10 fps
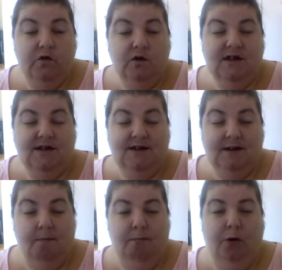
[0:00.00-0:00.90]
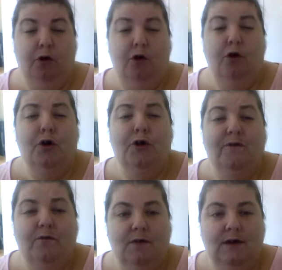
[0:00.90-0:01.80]
sourced some
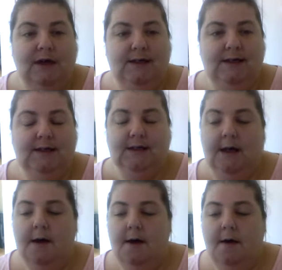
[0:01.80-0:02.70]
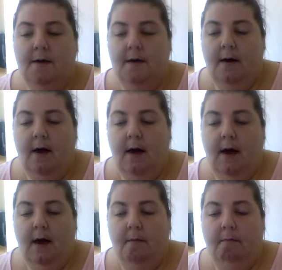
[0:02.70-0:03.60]
beautiful laces,
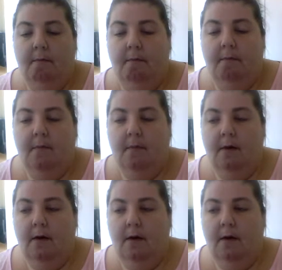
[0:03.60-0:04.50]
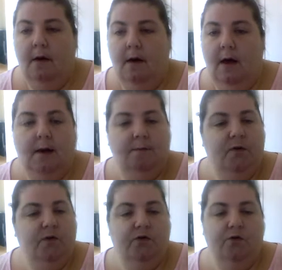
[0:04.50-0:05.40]
and I'm
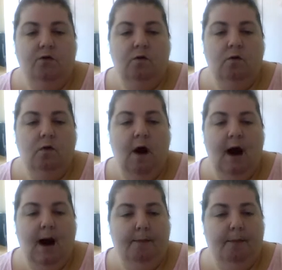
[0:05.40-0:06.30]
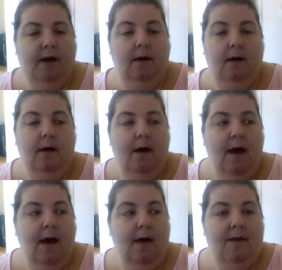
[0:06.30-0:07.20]
so happy
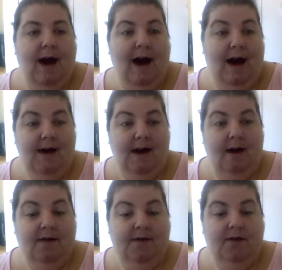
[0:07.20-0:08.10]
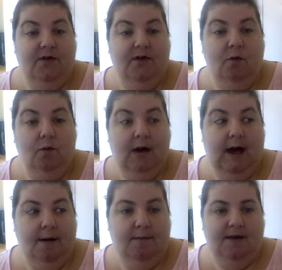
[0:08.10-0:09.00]
that I asked her to go and
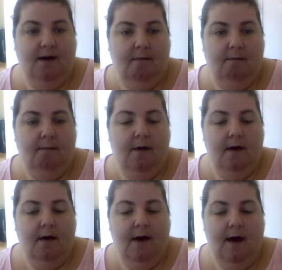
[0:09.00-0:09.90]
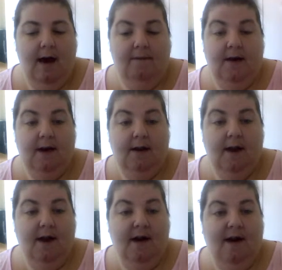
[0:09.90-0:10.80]
get me some, and
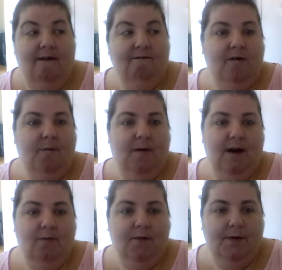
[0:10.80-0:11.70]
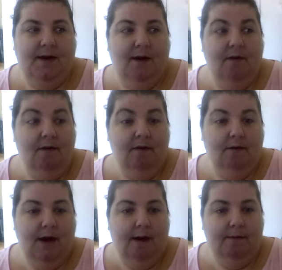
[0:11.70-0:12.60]
then everyone else was like,
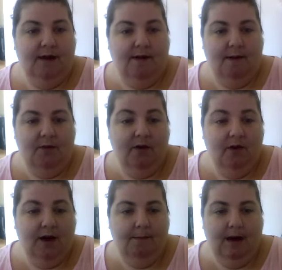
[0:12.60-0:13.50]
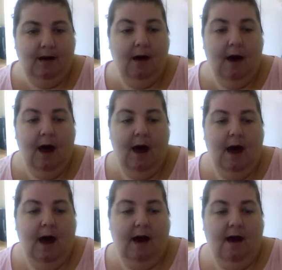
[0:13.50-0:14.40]
oh, get me some too, get me,
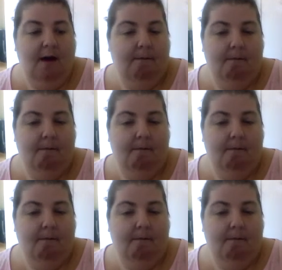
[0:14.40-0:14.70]
and